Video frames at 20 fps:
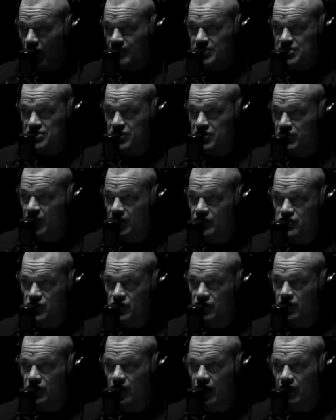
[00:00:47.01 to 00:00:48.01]
I'll, be sitting around
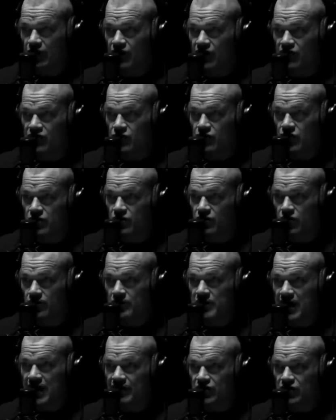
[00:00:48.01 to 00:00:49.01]
joking around with everyone and we'll
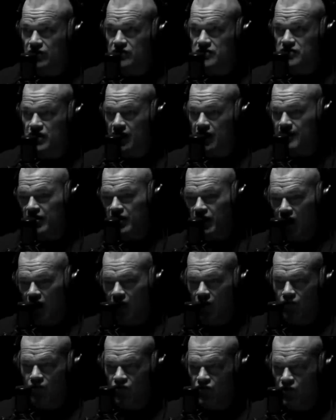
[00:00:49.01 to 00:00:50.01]
be having a good time and
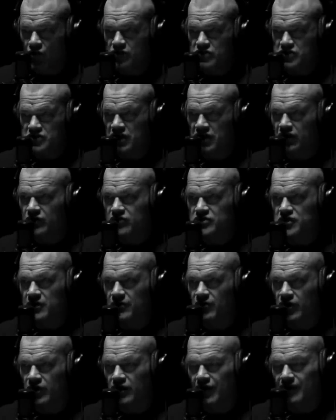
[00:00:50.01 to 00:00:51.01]
I'll throw a zinger at
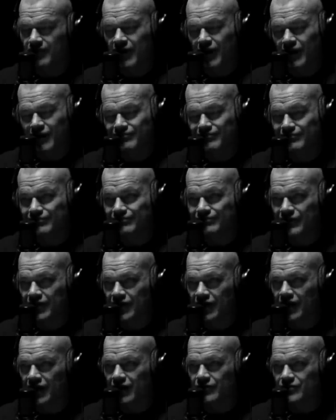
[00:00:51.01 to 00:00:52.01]
someone and I'll be like, mm,
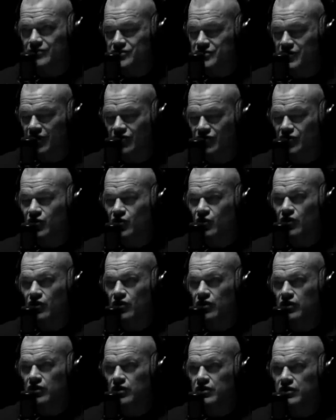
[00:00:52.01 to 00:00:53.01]
yeah, that was an uncool,
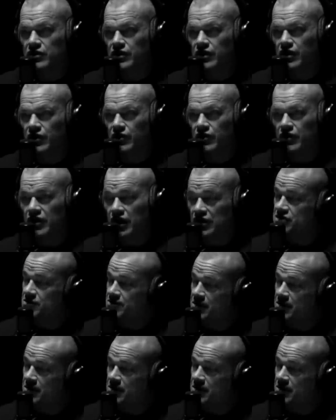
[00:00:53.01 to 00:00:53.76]
you know. And